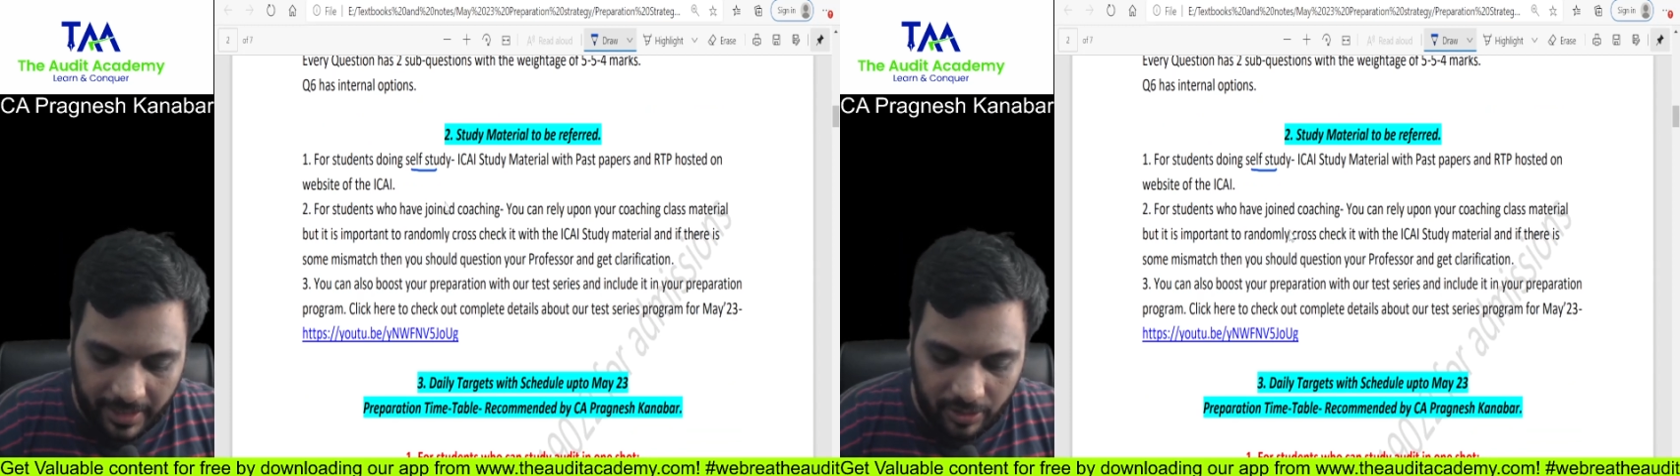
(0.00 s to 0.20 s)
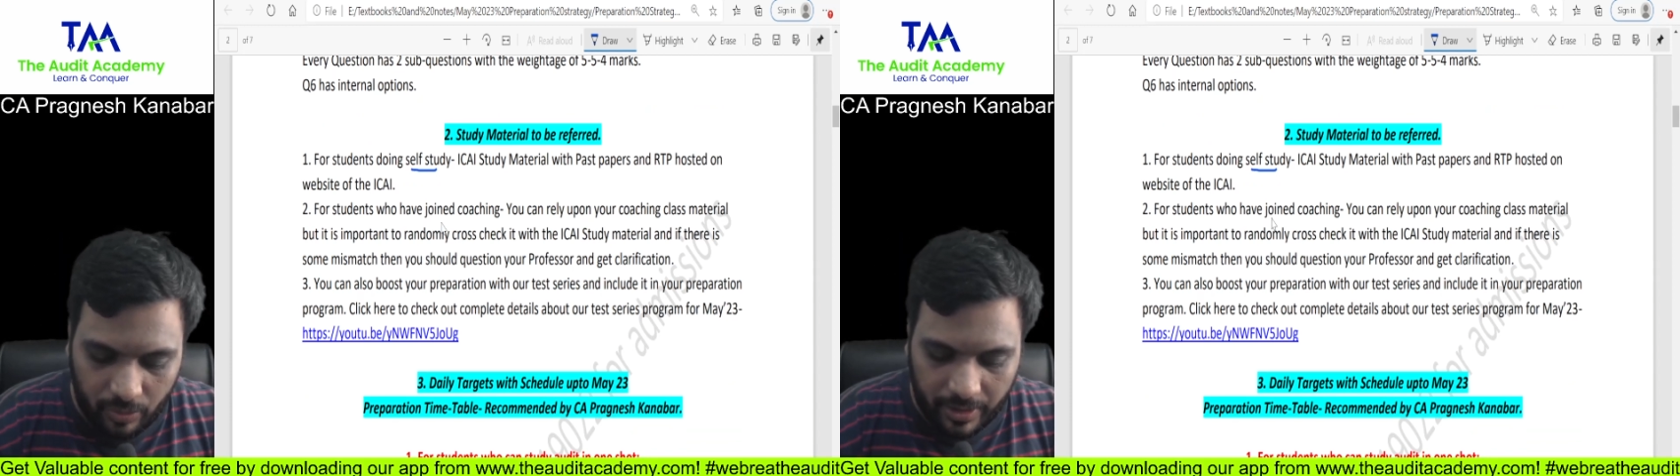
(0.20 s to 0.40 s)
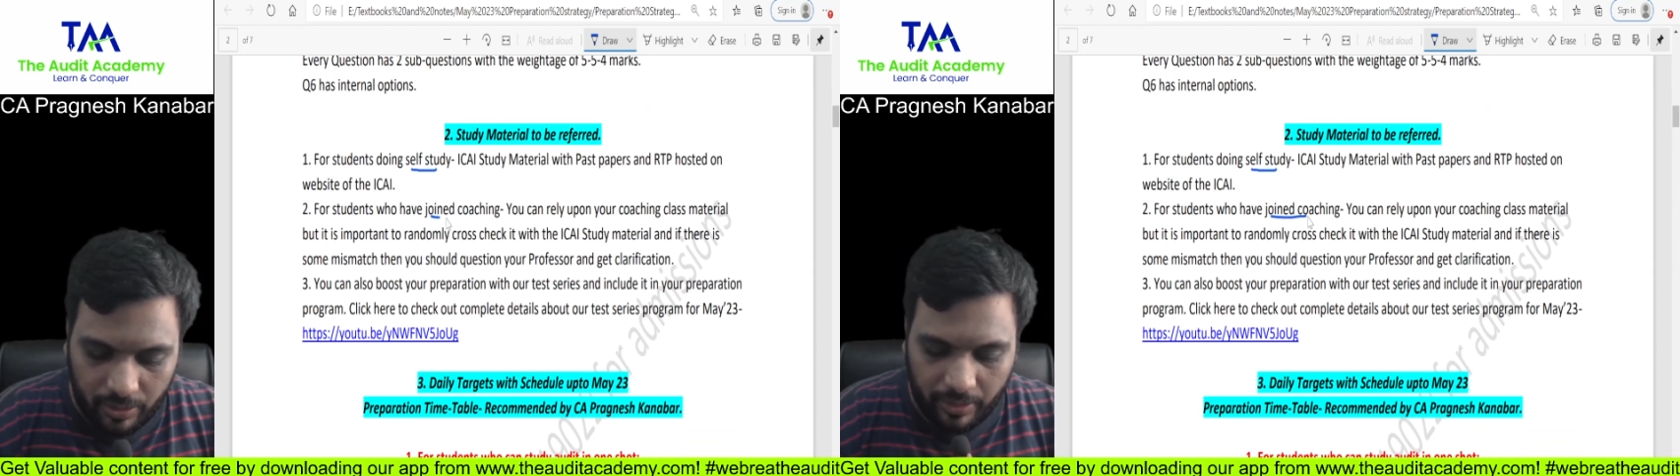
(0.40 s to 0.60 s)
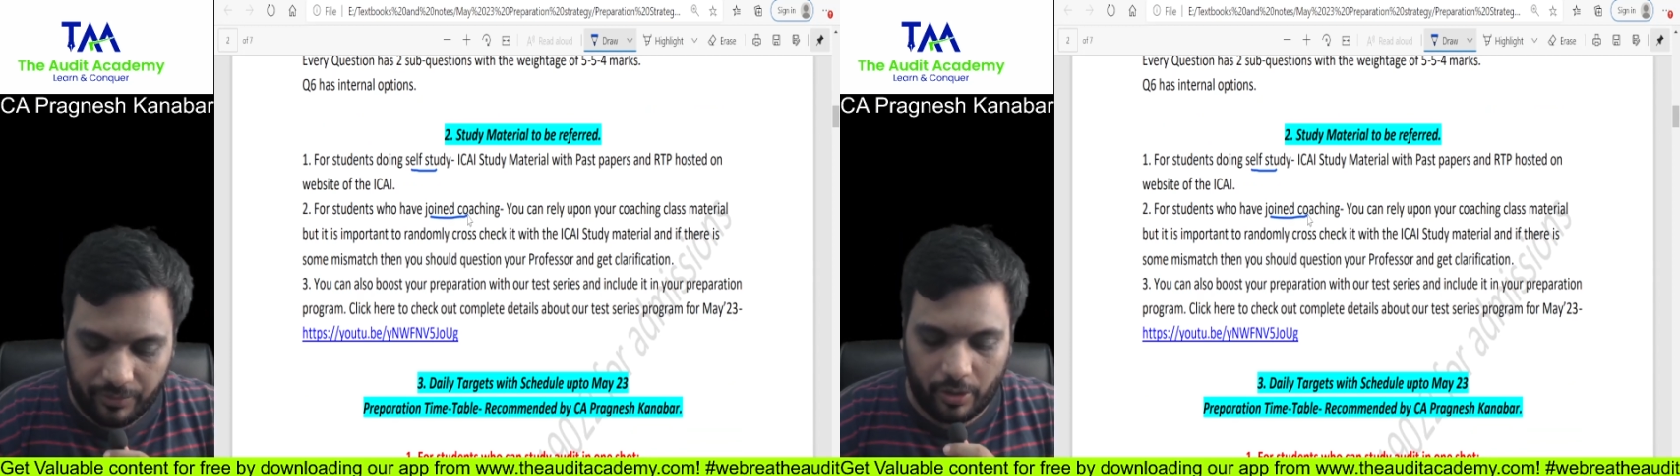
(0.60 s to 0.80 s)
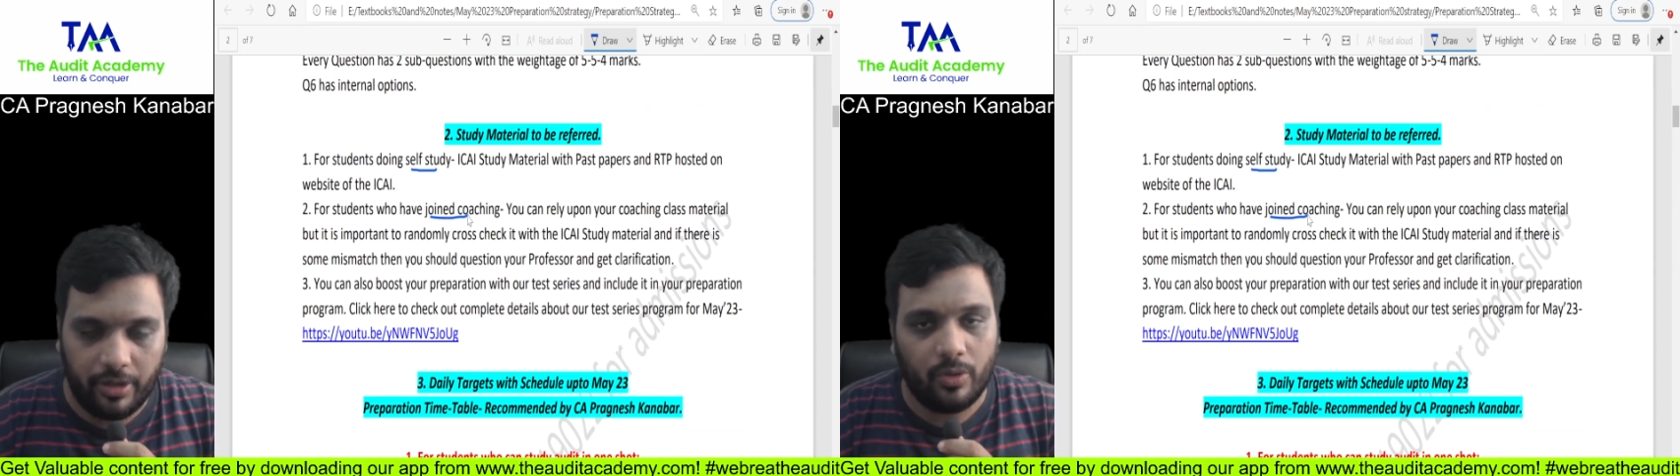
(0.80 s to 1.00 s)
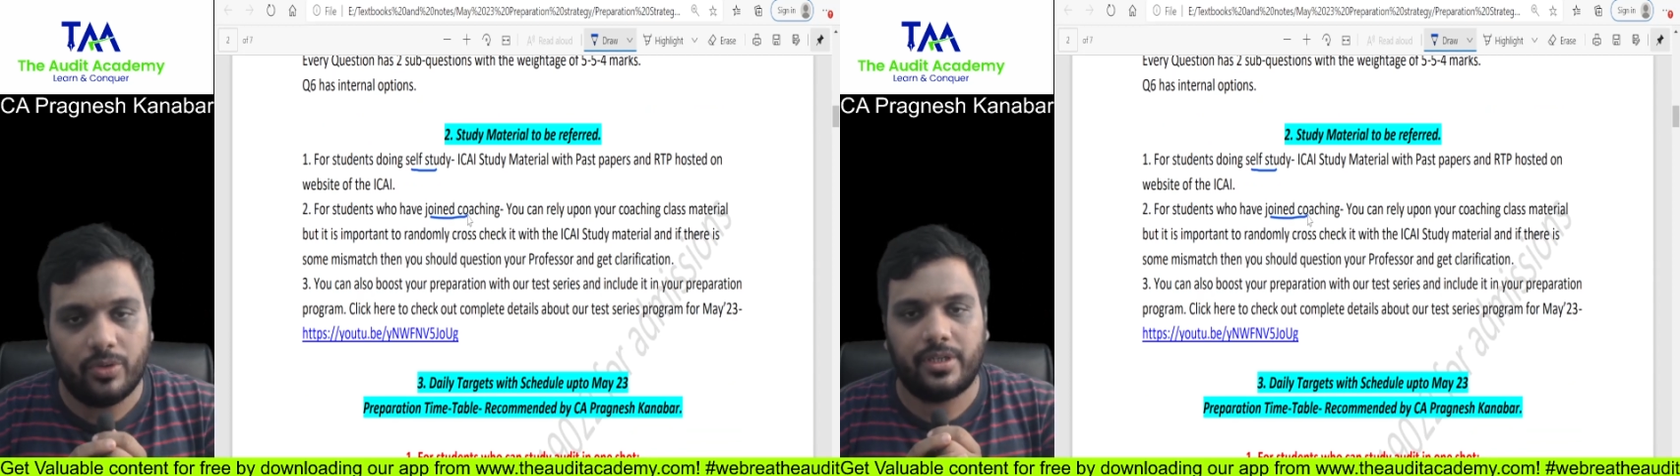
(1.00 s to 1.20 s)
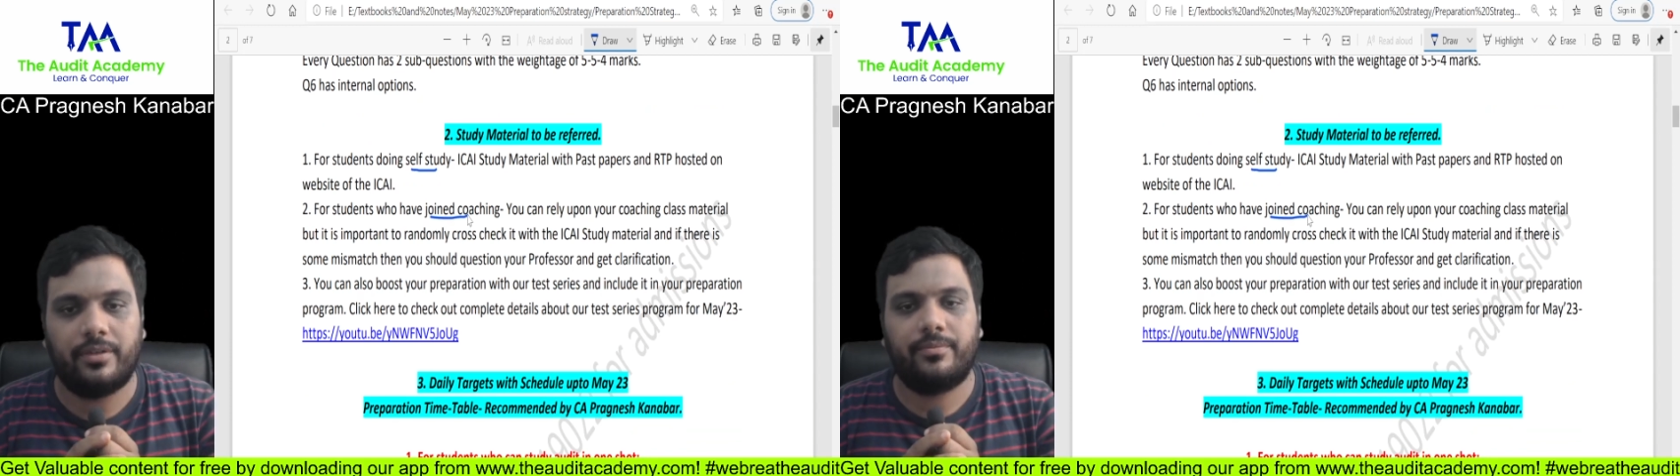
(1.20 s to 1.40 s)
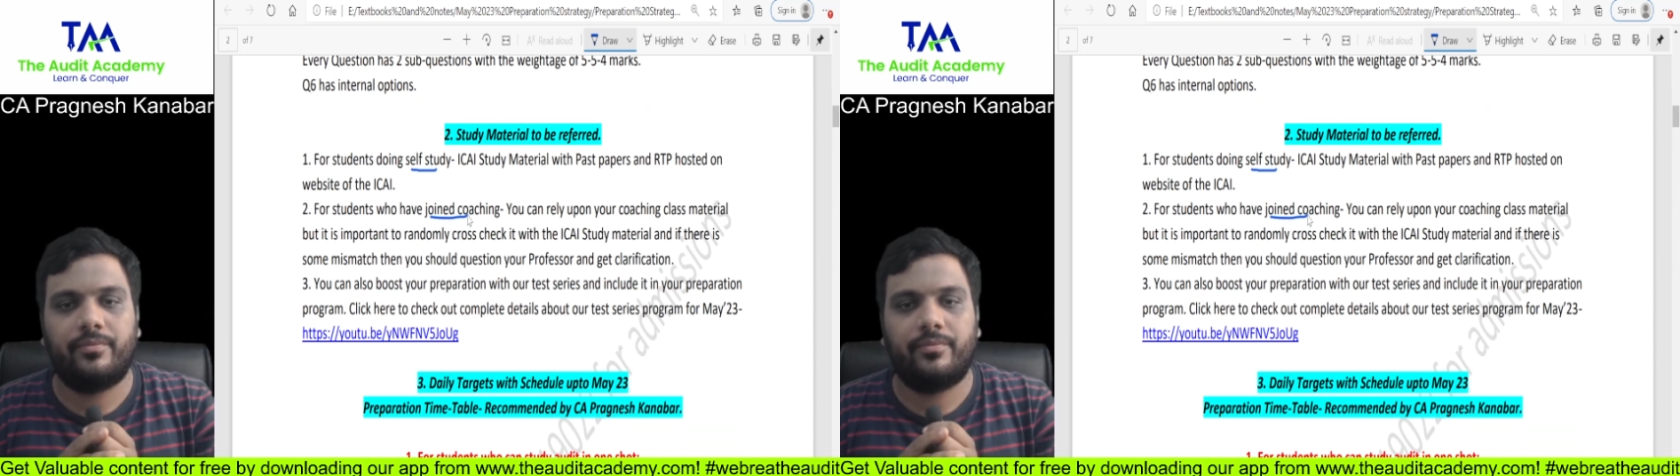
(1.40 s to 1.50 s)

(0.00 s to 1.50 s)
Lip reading: and students who have joined coaching.